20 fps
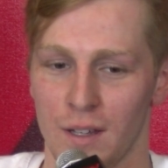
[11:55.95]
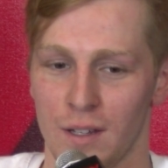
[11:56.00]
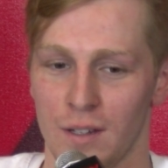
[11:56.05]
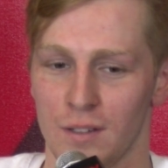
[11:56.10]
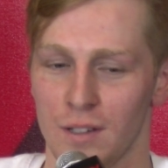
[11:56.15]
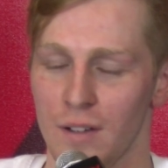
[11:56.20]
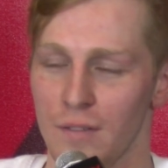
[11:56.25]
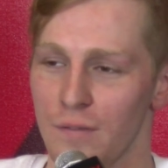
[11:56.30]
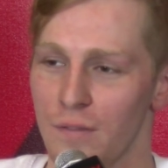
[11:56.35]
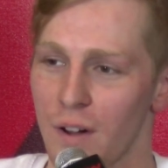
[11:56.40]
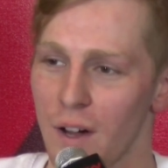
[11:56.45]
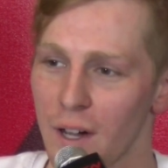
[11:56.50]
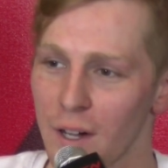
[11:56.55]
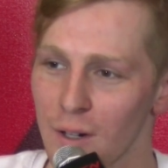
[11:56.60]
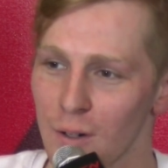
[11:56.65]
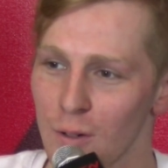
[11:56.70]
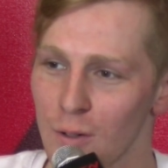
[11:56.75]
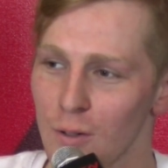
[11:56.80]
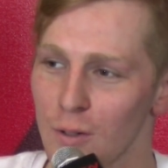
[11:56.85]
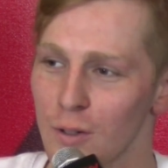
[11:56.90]
"Is that
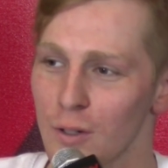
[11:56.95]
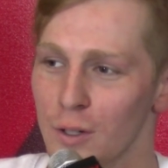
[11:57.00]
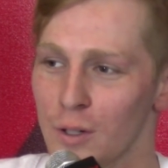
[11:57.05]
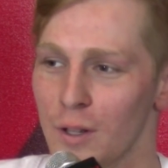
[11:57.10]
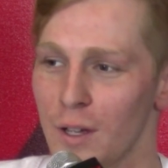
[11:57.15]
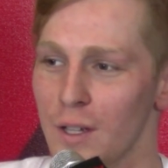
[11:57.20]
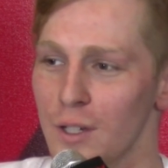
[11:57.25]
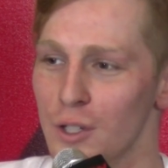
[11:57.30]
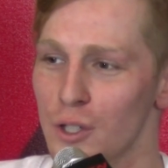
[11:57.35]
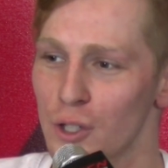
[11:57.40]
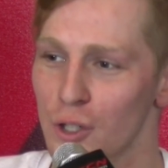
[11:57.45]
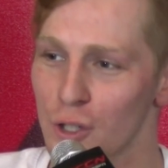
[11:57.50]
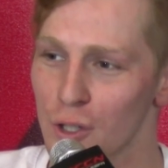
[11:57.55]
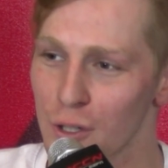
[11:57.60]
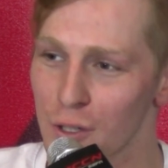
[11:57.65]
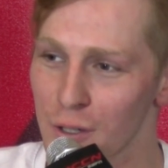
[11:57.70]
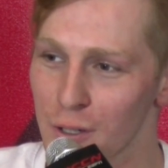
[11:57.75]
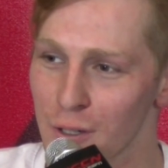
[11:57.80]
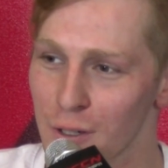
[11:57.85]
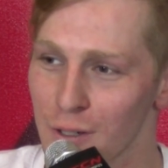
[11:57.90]
final? Are they
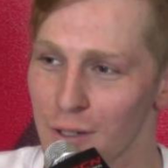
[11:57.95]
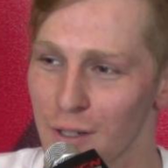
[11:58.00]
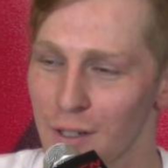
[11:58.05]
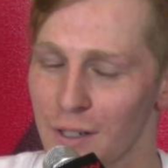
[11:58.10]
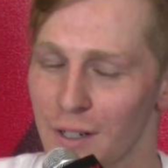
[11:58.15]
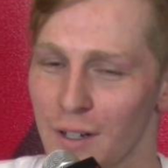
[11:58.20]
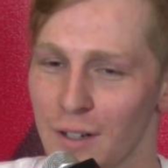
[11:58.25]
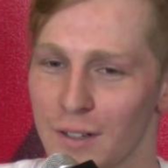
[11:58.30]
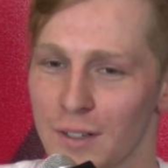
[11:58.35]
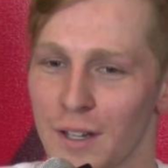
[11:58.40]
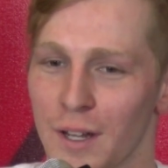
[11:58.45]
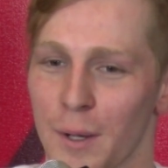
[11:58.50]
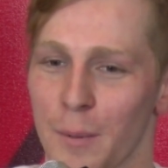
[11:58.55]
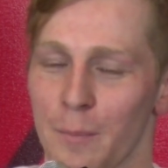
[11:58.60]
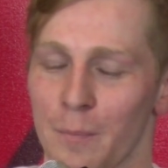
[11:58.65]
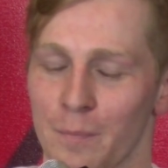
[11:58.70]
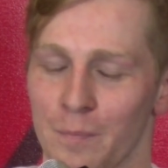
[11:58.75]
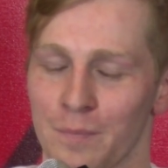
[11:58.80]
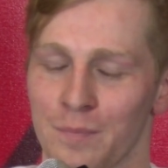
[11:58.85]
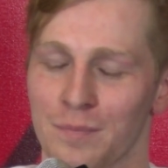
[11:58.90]
sure?" And I was like,
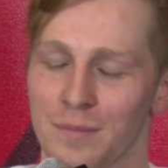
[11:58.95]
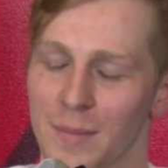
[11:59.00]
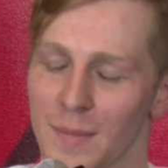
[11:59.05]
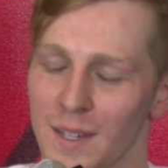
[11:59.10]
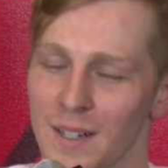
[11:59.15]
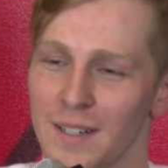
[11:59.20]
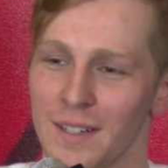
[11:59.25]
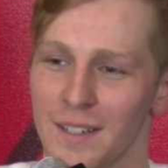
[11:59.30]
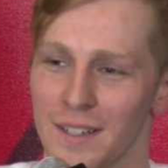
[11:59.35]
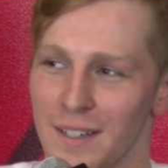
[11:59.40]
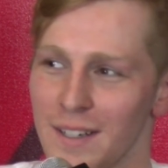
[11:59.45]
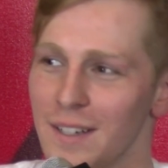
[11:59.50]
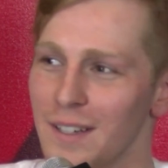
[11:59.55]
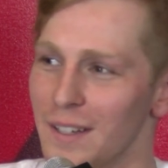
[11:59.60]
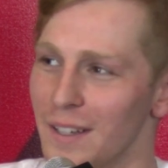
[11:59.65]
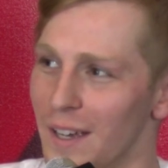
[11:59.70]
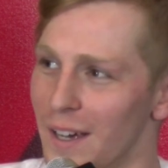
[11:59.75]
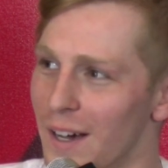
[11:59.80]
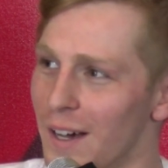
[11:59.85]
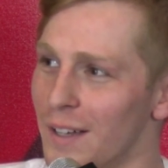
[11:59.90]

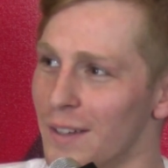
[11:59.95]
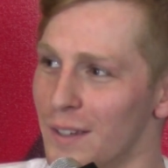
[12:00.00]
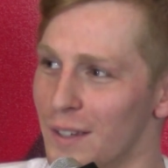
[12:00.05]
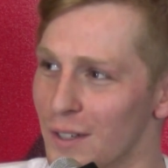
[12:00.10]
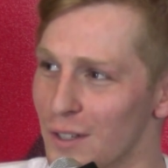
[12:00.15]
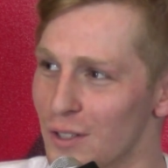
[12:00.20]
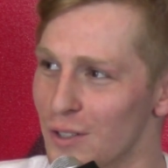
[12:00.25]
"Yeah, I think